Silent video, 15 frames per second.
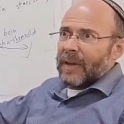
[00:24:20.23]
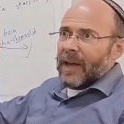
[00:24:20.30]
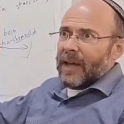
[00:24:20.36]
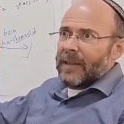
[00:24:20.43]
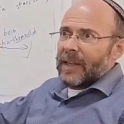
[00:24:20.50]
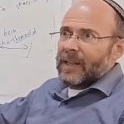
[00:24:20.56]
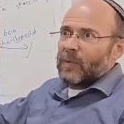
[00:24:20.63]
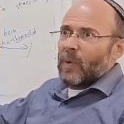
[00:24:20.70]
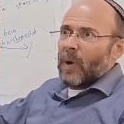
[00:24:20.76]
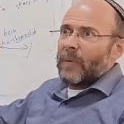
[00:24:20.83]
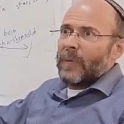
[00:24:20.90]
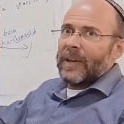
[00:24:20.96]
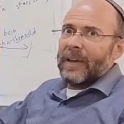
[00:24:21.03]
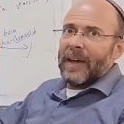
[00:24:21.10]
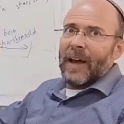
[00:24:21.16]
And that's why
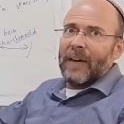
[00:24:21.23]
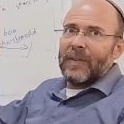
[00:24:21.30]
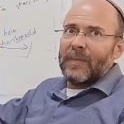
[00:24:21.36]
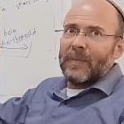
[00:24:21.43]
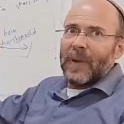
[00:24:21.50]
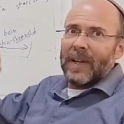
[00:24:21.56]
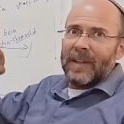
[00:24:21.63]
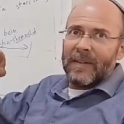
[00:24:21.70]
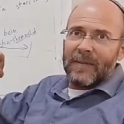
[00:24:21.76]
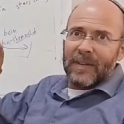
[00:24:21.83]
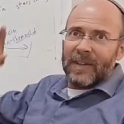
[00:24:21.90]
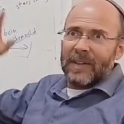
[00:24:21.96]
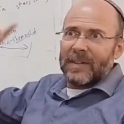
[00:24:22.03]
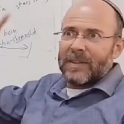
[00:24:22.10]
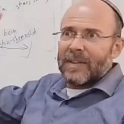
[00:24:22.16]
we have in many of
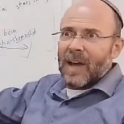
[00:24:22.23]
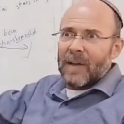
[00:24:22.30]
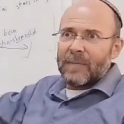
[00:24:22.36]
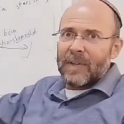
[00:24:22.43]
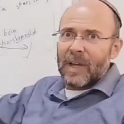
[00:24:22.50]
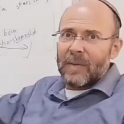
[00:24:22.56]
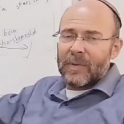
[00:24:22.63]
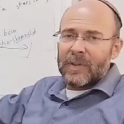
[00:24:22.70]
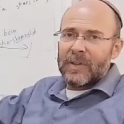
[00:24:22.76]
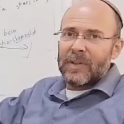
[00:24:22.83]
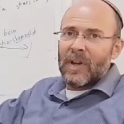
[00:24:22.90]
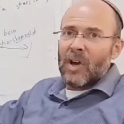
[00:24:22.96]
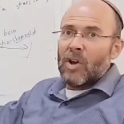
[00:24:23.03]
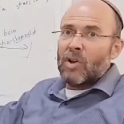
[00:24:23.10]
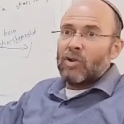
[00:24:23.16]
these
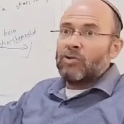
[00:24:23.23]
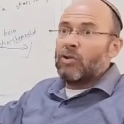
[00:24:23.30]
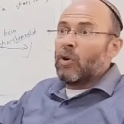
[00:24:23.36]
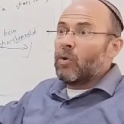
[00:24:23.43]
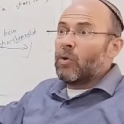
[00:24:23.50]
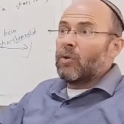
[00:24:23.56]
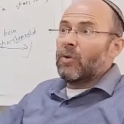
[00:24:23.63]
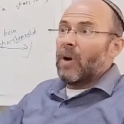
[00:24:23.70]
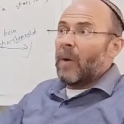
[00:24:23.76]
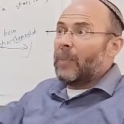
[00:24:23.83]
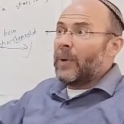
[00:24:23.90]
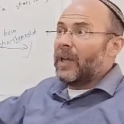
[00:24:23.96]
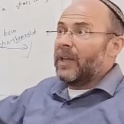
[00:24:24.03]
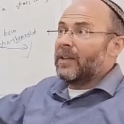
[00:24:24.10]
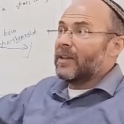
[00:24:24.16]
timetables two
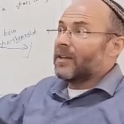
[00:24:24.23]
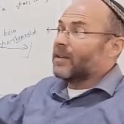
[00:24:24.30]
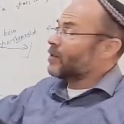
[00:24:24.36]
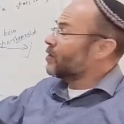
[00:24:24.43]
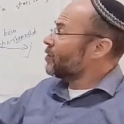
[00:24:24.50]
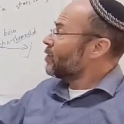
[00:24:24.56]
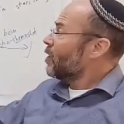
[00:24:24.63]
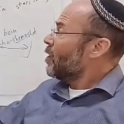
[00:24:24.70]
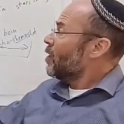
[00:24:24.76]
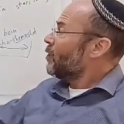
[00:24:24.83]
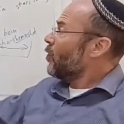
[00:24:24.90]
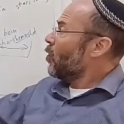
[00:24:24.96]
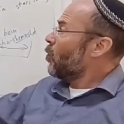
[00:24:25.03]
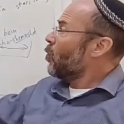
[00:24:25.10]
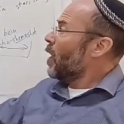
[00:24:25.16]
opinions
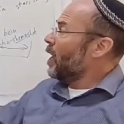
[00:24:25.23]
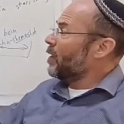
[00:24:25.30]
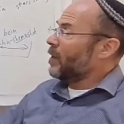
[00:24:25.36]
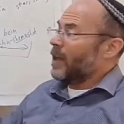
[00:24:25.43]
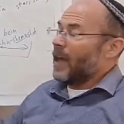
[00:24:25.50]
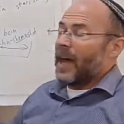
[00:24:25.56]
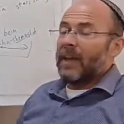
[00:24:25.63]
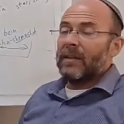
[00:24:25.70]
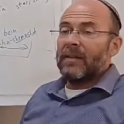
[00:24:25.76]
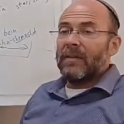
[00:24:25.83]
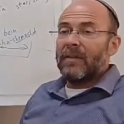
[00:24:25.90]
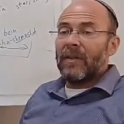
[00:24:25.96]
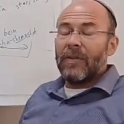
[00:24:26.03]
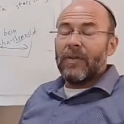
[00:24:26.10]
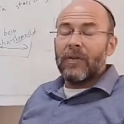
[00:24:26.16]
for when the end
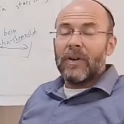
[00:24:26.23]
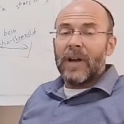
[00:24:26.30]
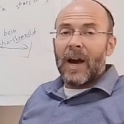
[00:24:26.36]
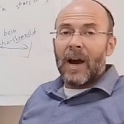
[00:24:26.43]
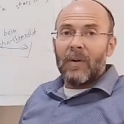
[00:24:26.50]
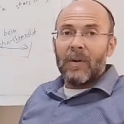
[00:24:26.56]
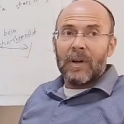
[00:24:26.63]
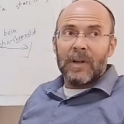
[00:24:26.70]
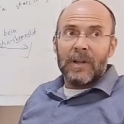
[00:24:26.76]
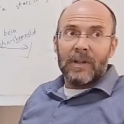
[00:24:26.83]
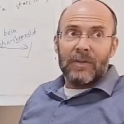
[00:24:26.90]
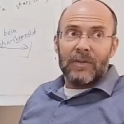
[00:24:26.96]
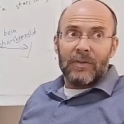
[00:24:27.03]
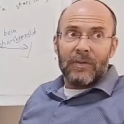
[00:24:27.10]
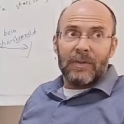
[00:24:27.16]
of the third hour
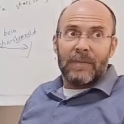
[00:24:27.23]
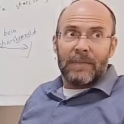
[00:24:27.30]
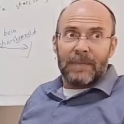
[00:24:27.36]
is.